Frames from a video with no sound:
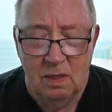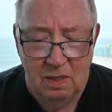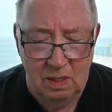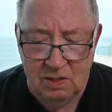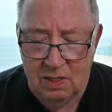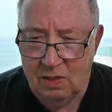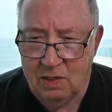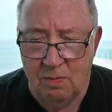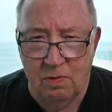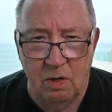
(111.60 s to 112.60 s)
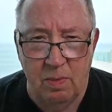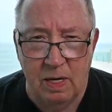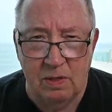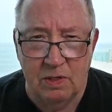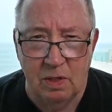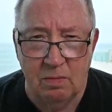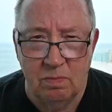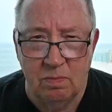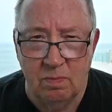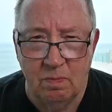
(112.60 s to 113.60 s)
He said something about
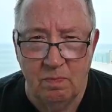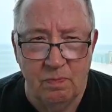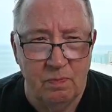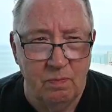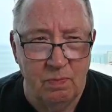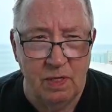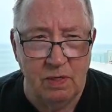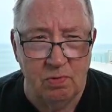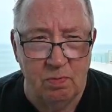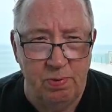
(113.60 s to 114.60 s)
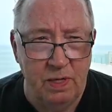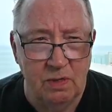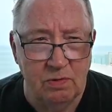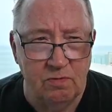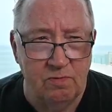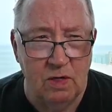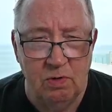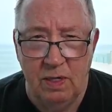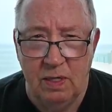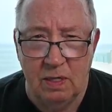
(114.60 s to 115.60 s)
some place where pigs were
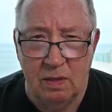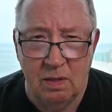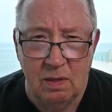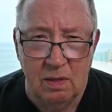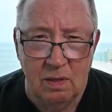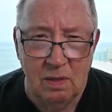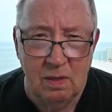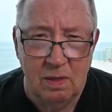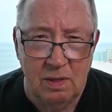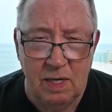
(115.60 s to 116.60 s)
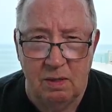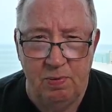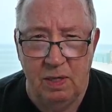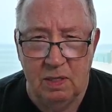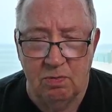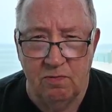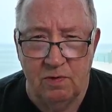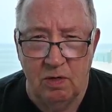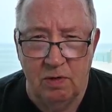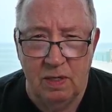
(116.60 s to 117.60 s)
floating and dead pigs were
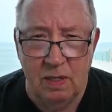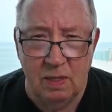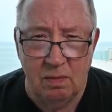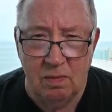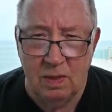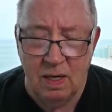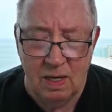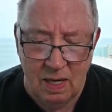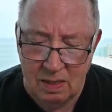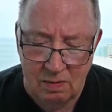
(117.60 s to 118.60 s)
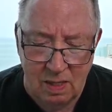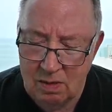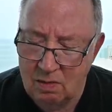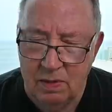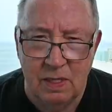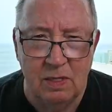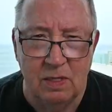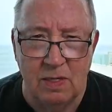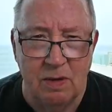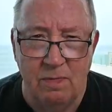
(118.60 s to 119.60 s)
floating, and I, I, I, don't get
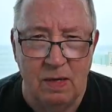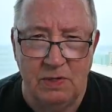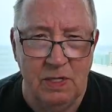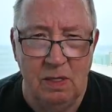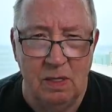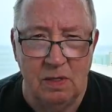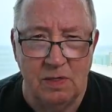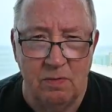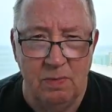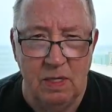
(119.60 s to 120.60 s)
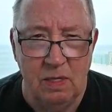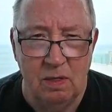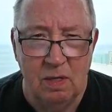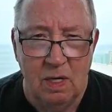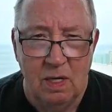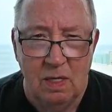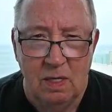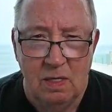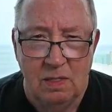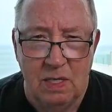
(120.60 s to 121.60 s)
this. I've not seen this. I've been here
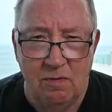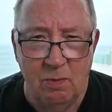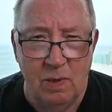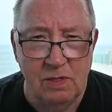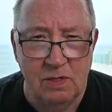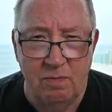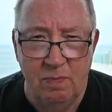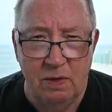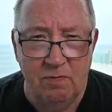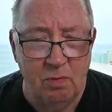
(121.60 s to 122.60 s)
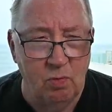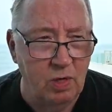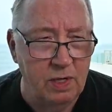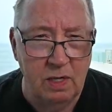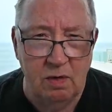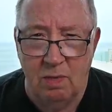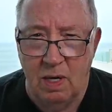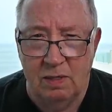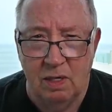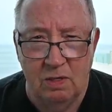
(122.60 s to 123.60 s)
seven months. I've been from one end of
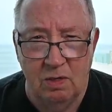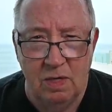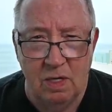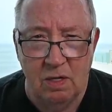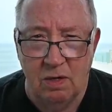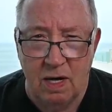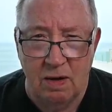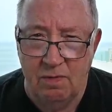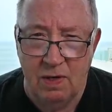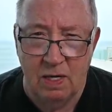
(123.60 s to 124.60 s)
Manta to the other, and I've not